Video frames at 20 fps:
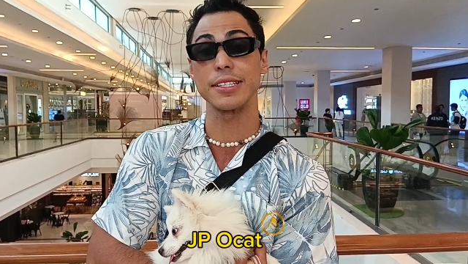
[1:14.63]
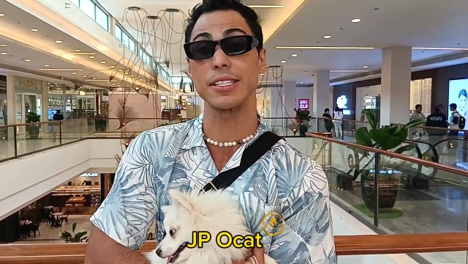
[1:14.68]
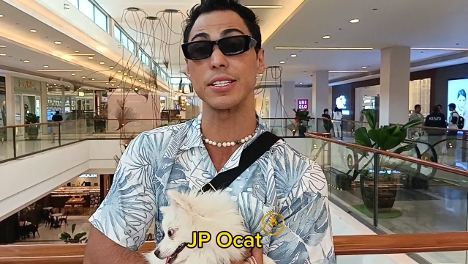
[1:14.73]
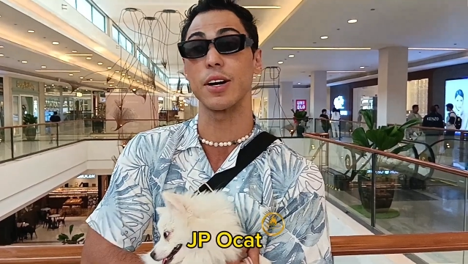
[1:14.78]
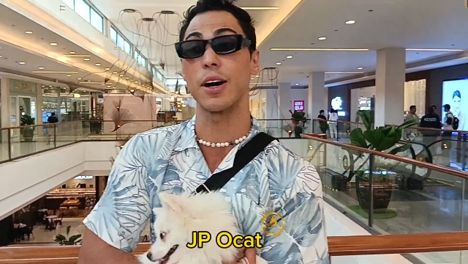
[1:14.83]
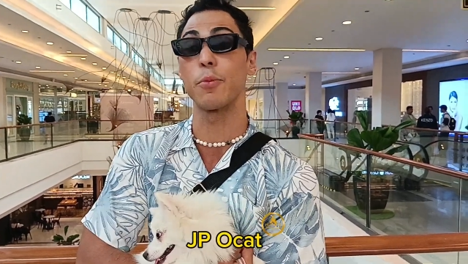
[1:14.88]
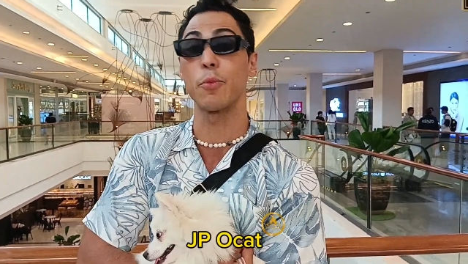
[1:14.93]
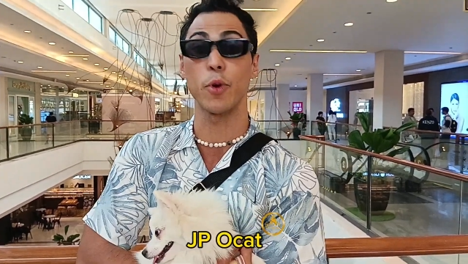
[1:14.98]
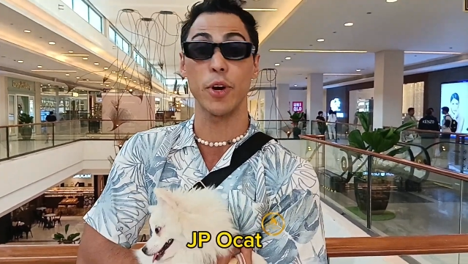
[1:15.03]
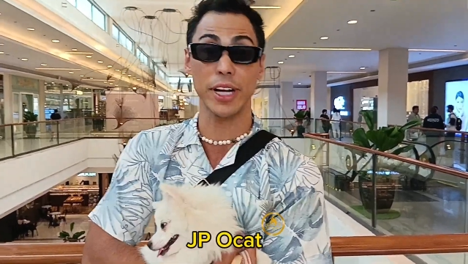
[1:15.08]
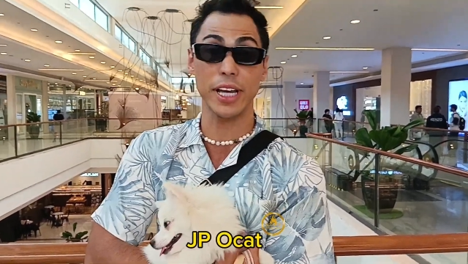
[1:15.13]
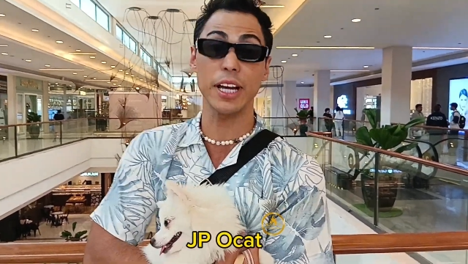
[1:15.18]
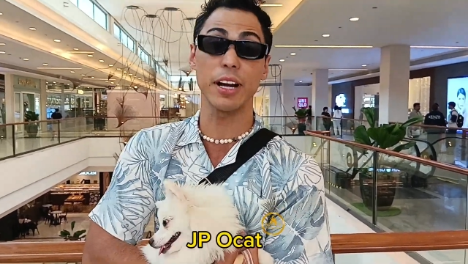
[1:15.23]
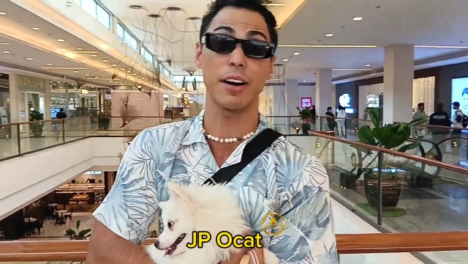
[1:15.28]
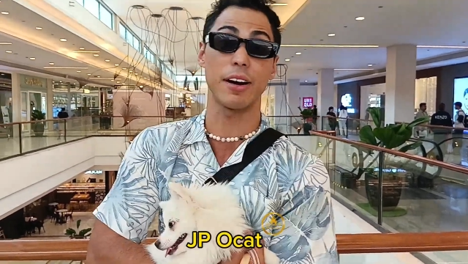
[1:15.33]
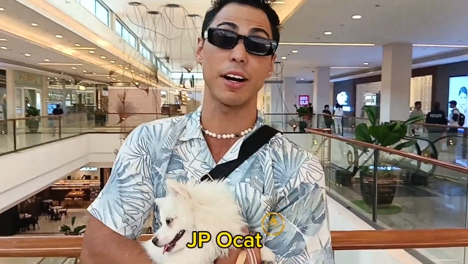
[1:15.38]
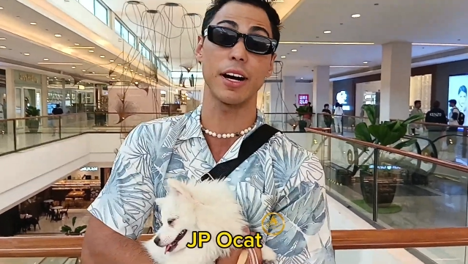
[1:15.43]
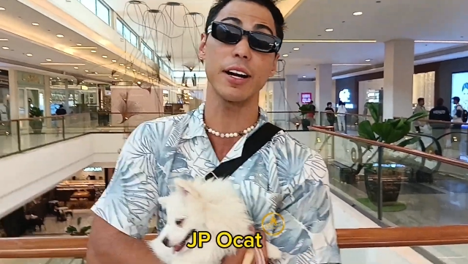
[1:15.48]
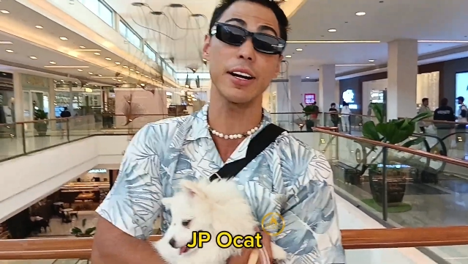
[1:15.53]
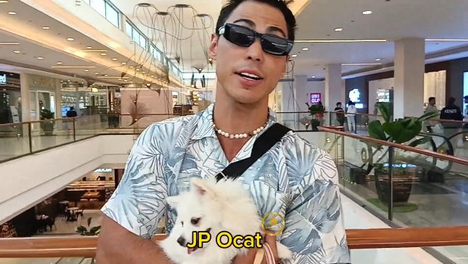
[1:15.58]
so I'm working
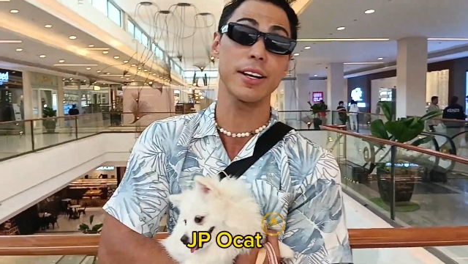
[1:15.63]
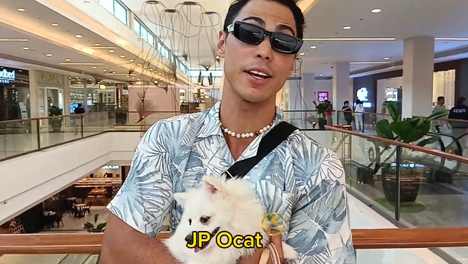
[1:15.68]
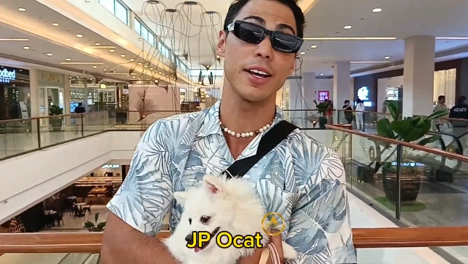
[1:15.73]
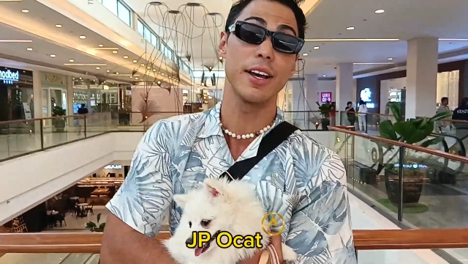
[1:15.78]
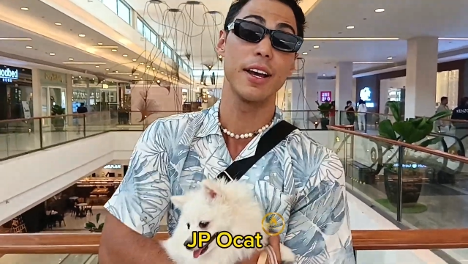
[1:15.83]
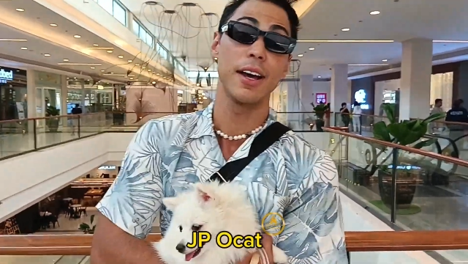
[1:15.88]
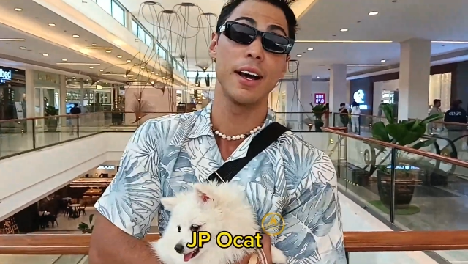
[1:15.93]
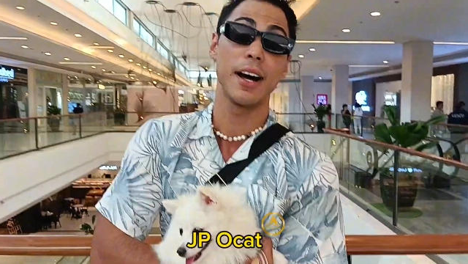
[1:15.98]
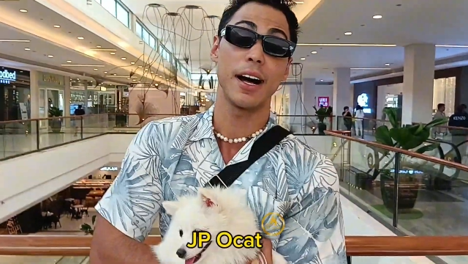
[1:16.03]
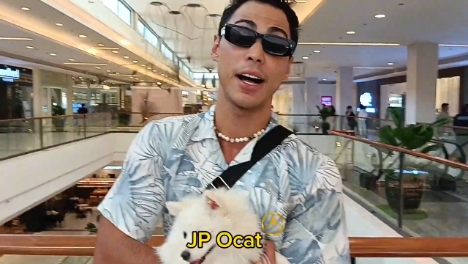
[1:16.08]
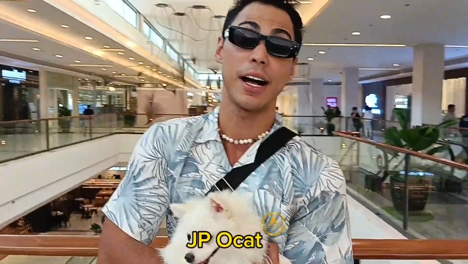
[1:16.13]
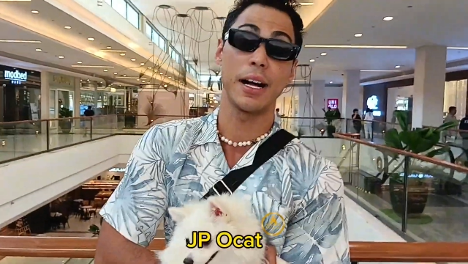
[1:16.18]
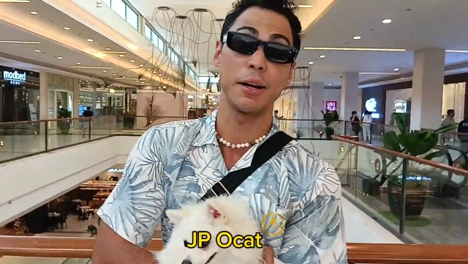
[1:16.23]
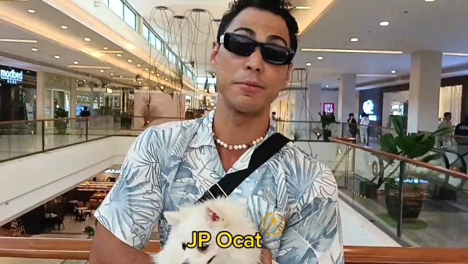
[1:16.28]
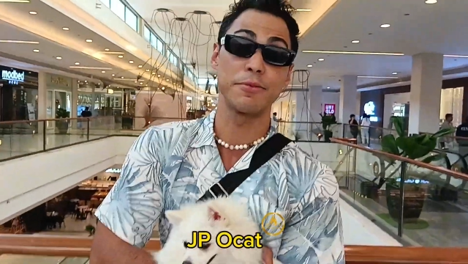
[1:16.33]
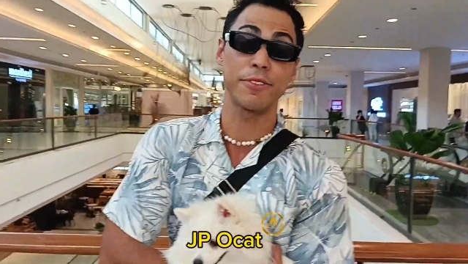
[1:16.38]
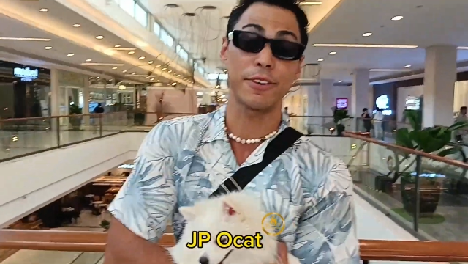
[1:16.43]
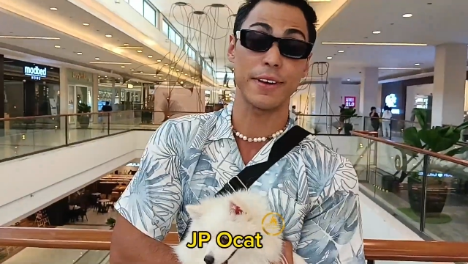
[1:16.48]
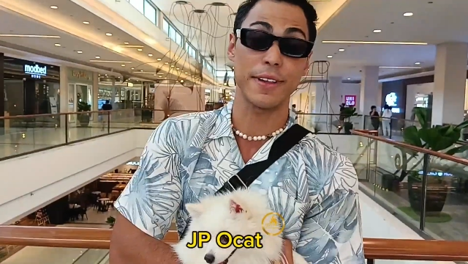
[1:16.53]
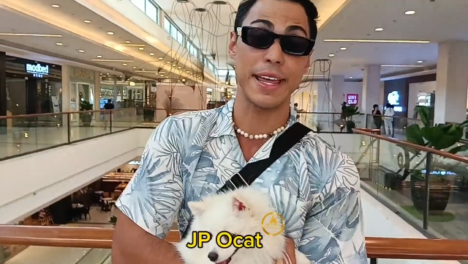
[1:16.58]
hard
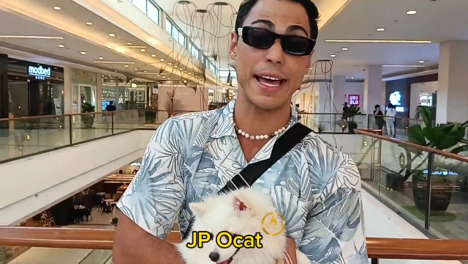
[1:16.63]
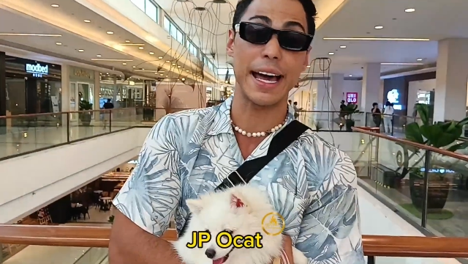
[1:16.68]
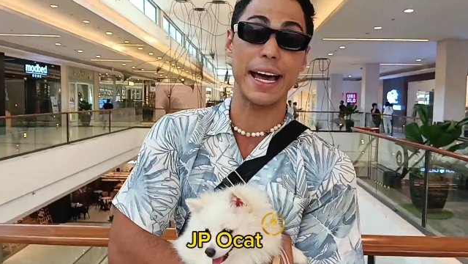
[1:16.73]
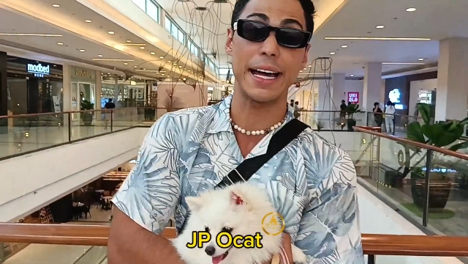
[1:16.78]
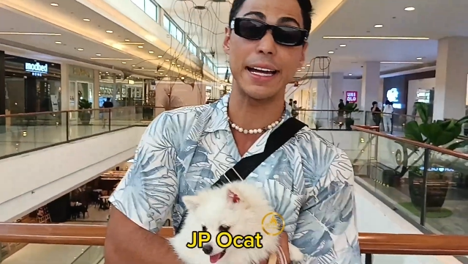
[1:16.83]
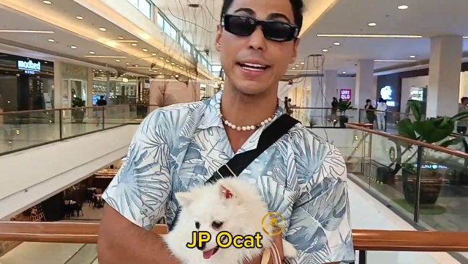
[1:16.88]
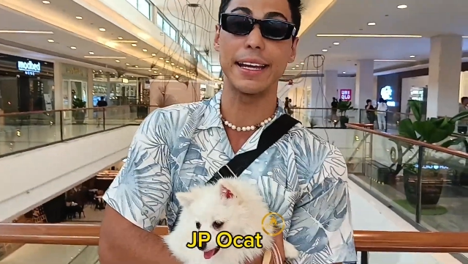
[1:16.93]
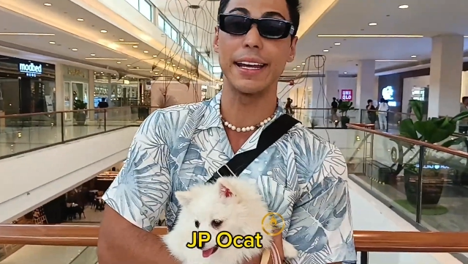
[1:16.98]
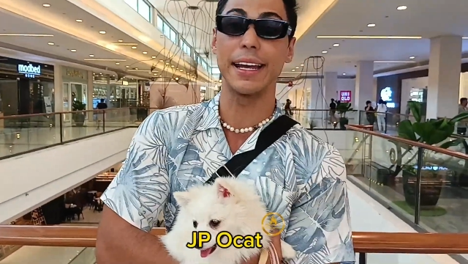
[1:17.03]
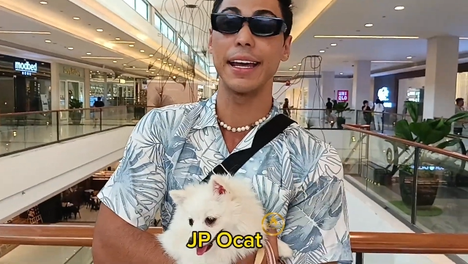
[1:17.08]
um, for that.